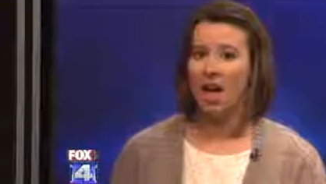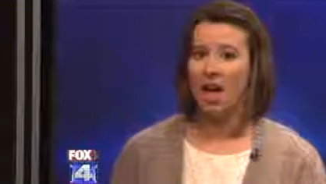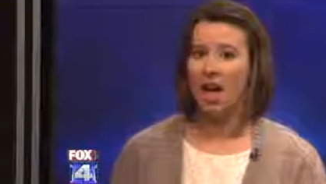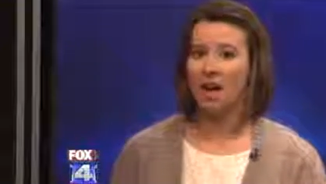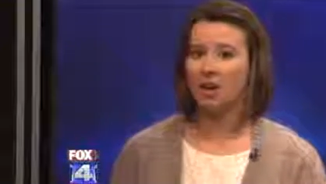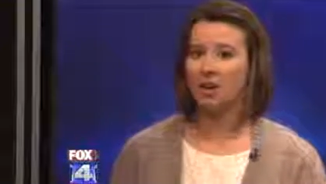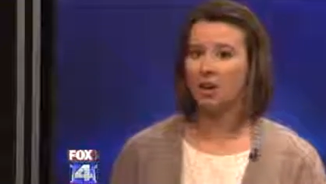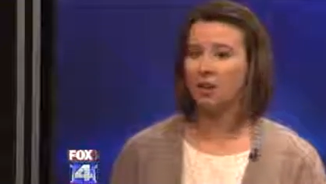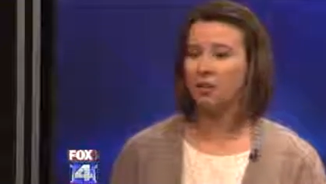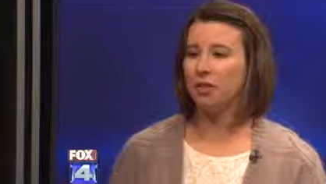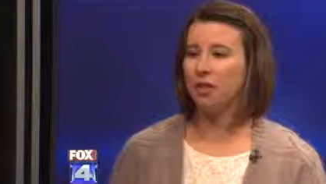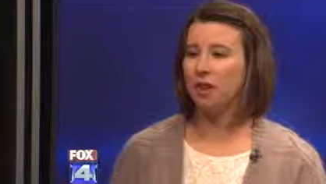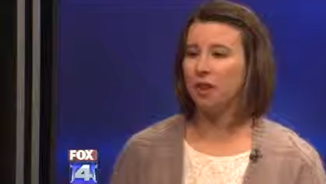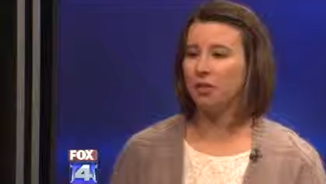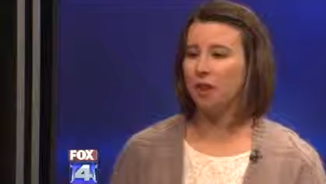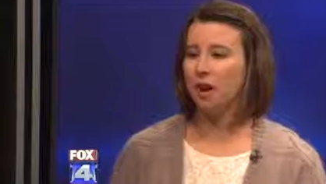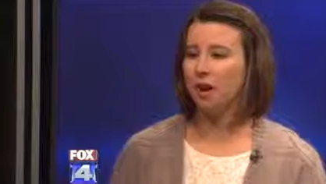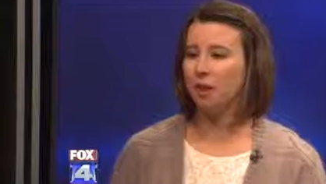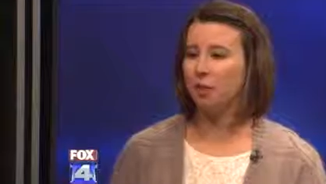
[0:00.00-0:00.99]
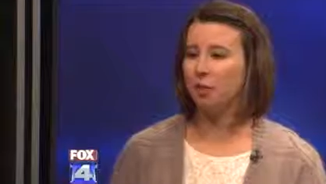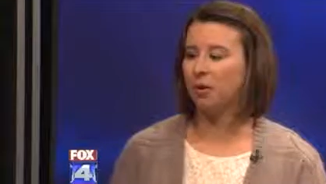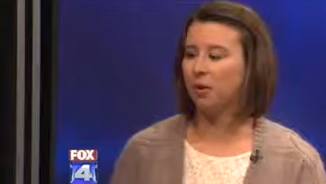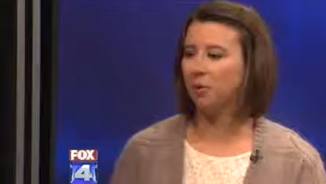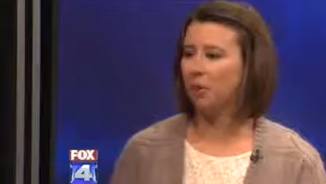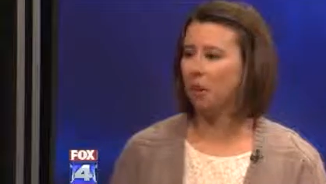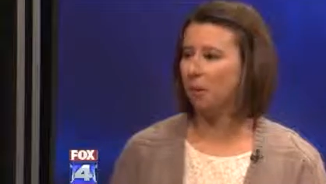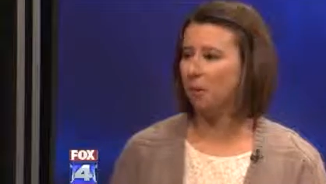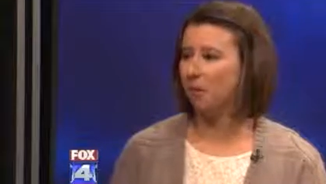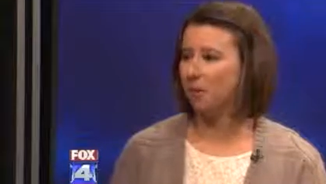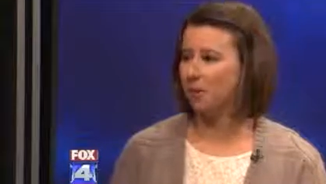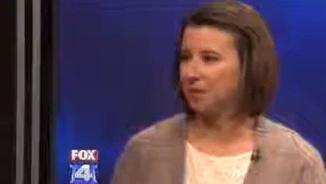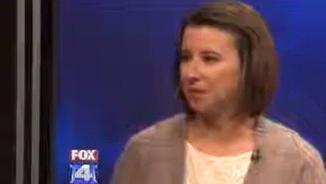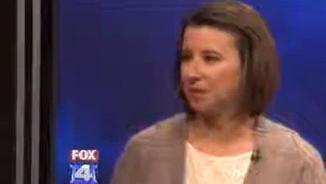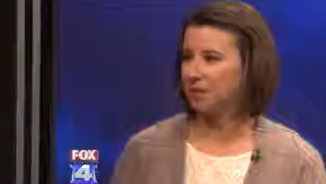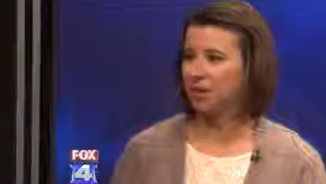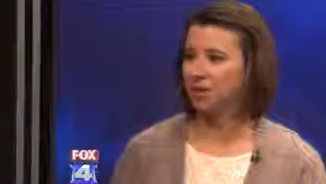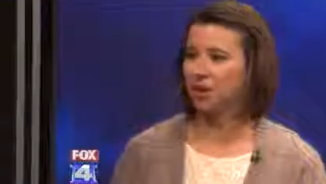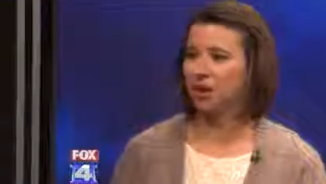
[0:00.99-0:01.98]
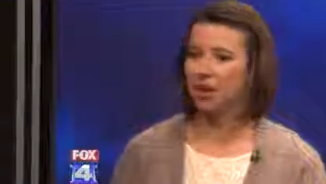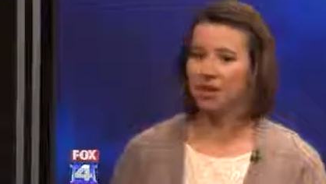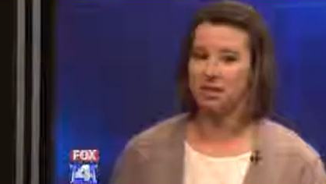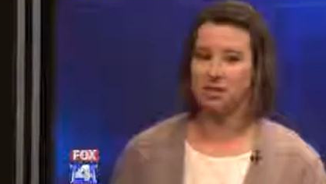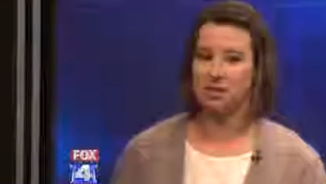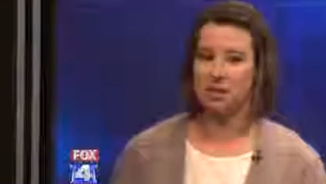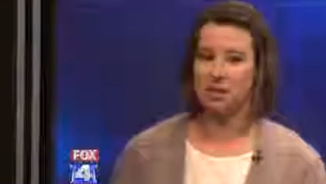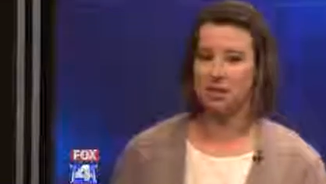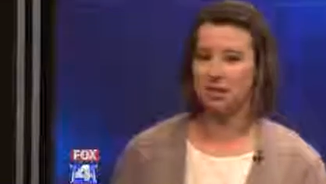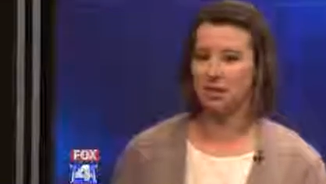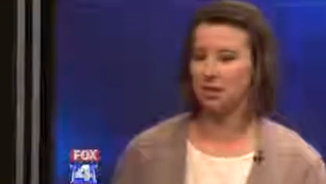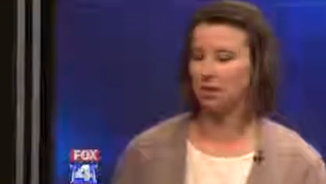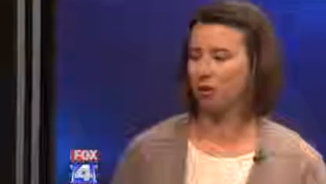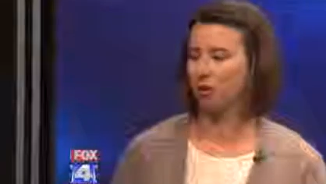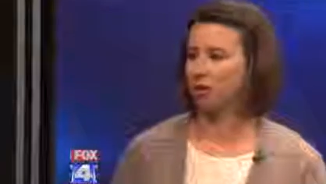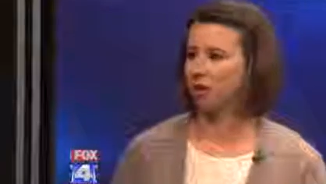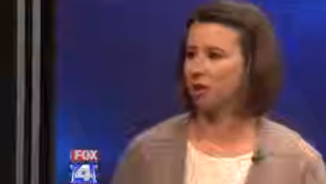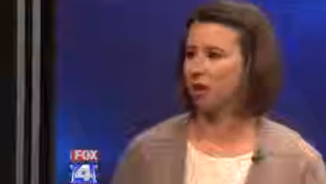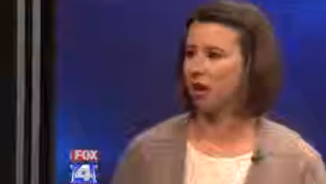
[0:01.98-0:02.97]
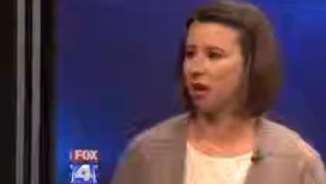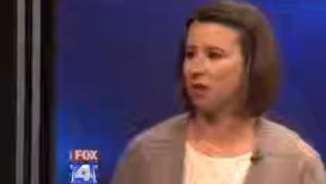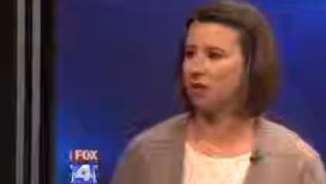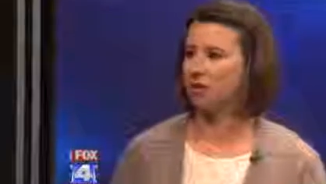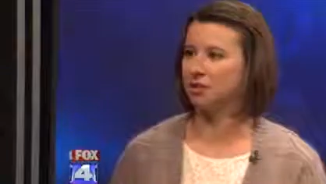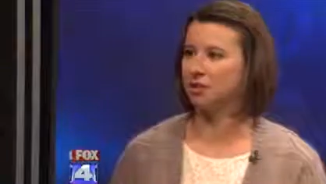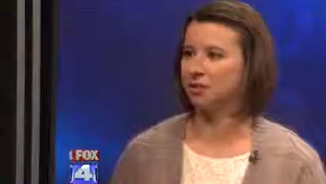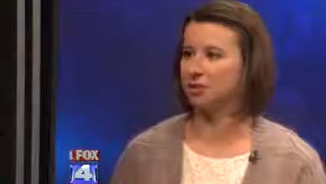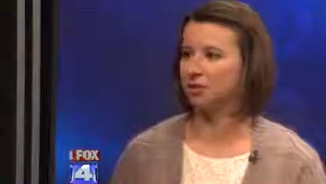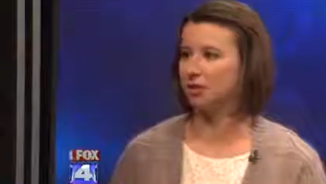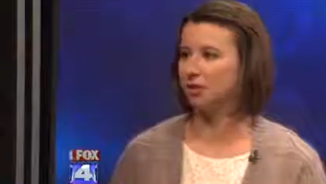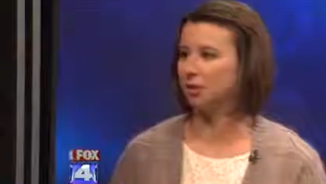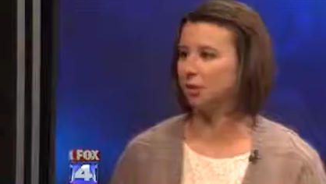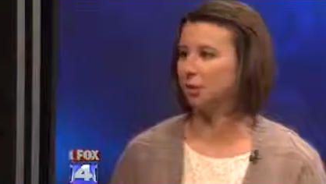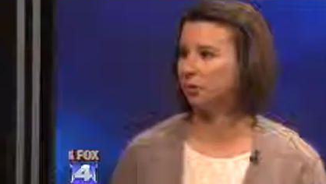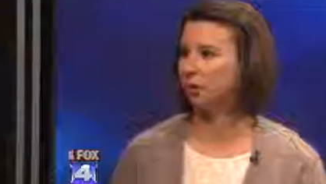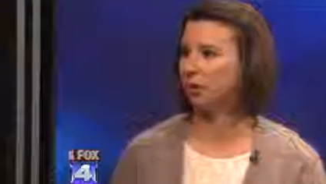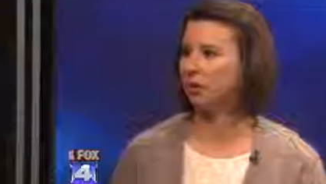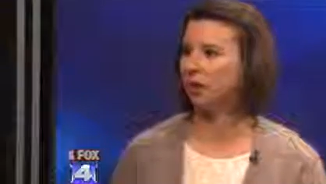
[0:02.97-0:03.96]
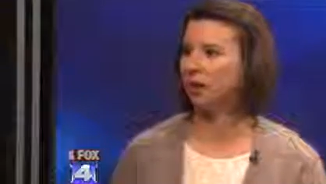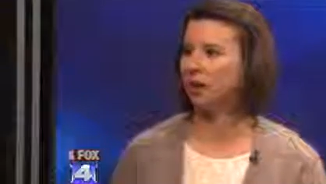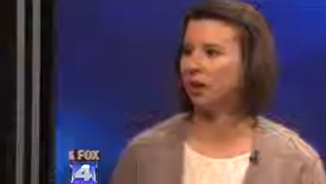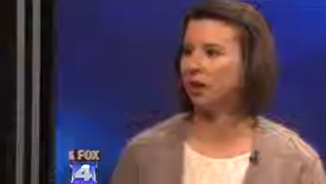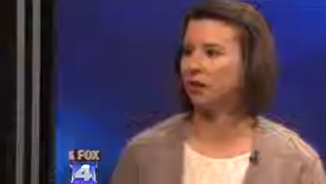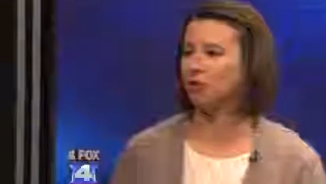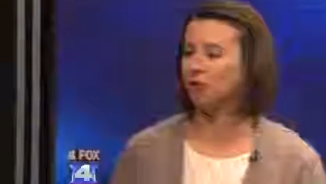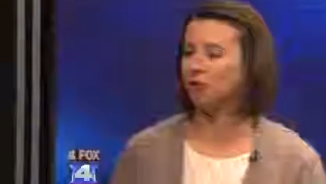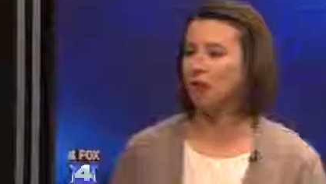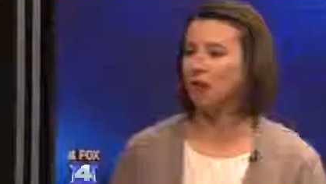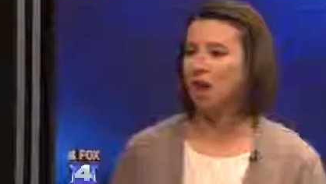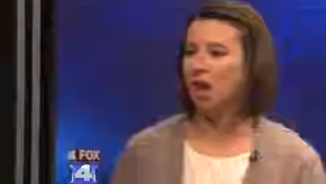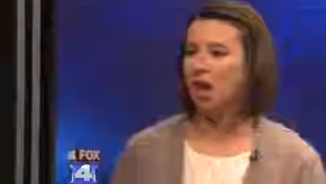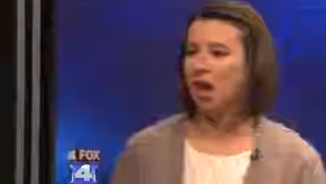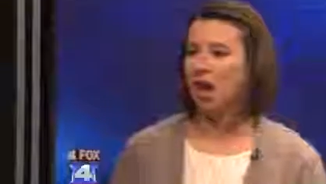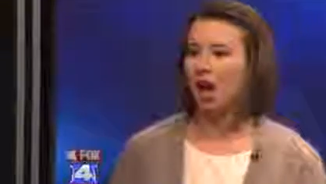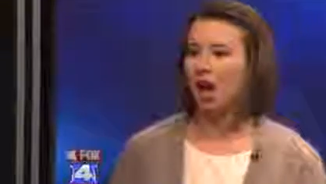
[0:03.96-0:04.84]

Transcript: And think about when you are busy trying to make dinner, trying to do a load of laundry.